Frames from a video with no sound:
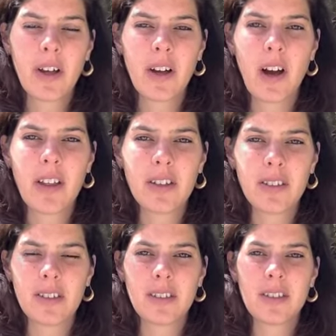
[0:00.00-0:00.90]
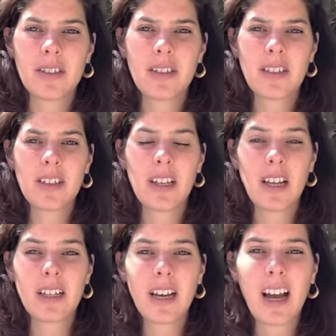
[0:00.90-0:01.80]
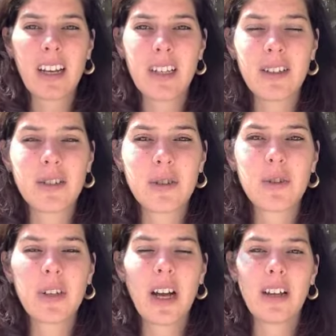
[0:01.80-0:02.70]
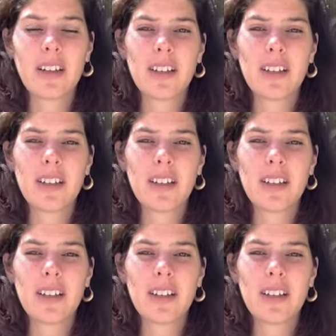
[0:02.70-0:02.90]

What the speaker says: goddesses like Kali or Durga.